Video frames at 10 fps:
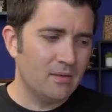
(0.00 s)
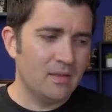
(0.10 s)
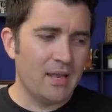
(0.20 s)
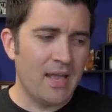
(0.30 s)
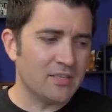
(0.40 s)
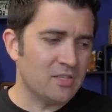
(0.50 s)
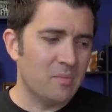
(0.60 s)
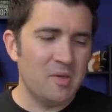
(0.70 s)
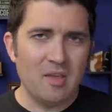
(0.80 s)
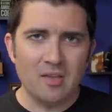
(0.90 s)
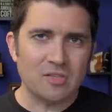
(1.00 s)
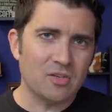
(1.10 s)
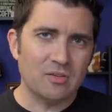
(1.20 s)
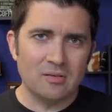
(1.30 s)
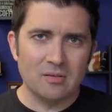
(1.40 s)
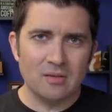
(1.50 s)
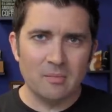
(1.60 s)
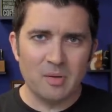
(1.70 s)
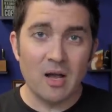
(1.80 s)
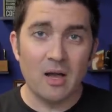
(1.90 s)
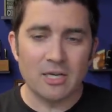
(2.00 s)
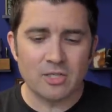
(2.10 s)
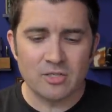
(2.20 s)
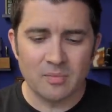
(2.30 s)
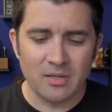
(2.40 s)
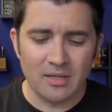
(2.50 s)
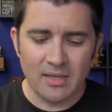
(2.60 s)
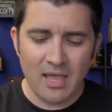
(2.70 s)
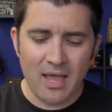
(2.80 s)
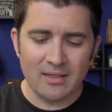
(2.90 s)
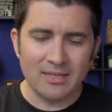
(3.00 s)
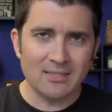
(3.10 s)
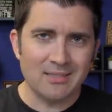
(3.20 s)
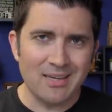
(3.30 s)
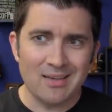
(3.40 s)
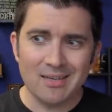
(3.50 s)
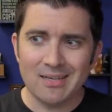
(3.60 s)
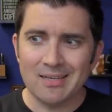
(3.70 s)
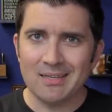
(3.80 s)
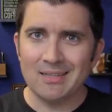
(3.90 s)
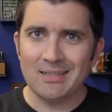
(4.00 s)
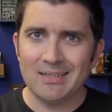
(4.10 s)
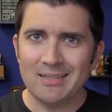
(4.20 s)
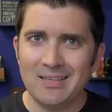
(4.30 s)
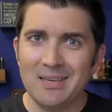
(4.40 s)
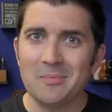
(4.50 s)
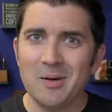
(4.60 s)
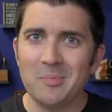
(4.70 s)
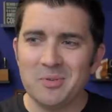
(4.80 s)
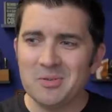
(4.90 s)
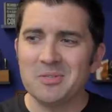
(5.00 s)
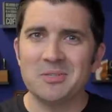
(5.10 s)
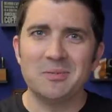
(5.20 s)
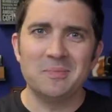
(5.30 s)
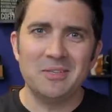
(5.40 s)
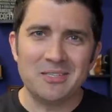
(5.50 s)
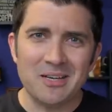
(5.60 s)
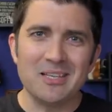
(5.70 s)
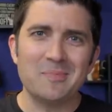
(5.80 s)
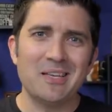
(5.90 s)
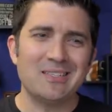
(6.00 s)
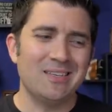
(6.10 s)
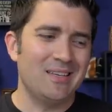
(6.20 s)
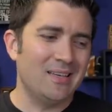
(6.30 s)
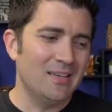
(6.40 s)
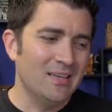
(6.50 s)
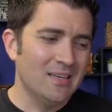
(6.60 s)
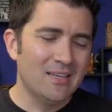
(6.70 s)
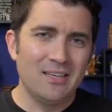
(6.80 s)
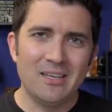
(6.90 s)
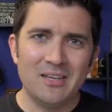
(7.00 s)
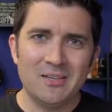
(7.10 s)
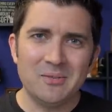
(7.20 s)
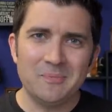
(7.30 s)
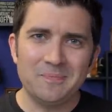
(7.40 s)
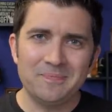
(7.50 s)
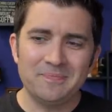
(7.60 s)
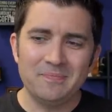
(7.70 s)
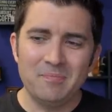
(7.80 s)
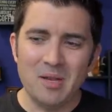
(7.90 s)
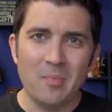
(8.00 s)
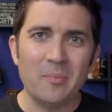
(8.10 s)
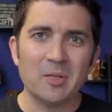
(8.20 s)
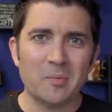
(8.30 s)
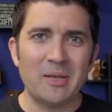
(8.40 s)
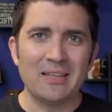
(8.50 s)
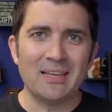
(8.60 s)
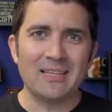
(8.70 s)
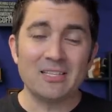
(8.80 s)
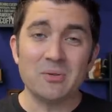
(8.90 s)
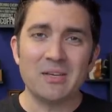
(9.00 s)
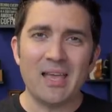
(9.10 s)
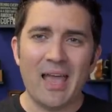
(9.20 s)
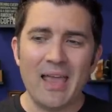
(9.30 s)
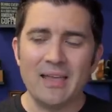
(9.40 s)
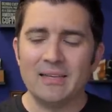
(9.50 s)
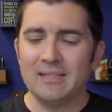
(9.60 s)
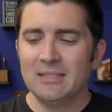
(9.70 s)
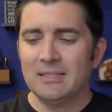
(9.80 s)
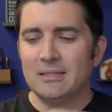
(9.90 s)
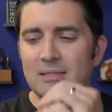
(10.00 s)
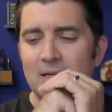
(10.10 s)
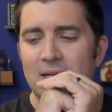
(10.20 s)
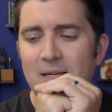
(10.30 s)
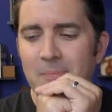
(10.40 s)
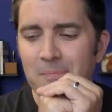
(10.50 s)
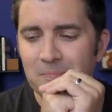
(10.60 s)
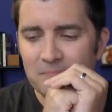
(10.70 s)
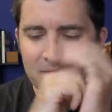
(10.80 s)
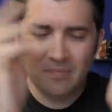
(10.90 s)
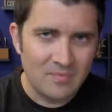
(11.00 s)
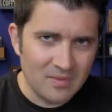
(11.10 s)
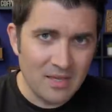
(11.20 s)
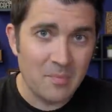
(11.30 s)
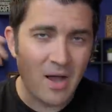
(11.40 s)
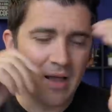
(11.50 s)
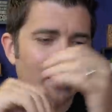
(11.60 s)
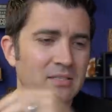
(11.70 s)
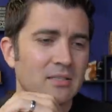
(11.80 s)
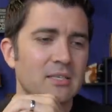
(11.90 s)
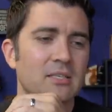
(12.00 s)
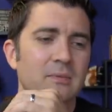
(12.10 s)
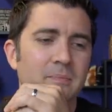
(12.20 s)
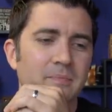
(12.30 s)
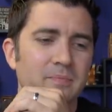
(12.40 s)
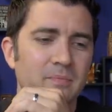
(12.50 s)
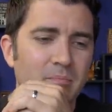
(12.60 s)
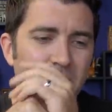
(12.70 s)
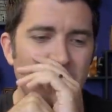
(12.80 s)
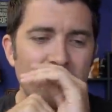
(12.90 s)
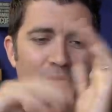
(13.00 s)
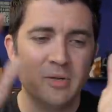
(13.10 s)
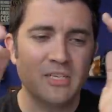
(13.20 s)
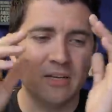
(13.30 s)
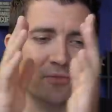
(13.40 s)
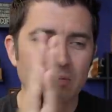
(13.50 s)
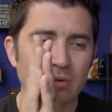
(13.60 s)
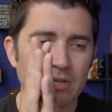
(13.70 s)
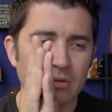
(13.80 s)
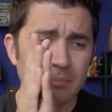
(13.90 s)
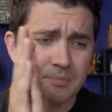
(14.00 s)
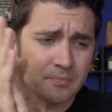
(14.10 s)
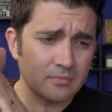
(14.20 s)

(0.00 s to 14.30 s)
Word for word: it has to be a certain a panache or something like that. Like, nah, like ink them up, use them, get your hands messy, you know, beat them up a little bit. Like that's okay, um, in my eyes at least. But everybody's got a different threshold.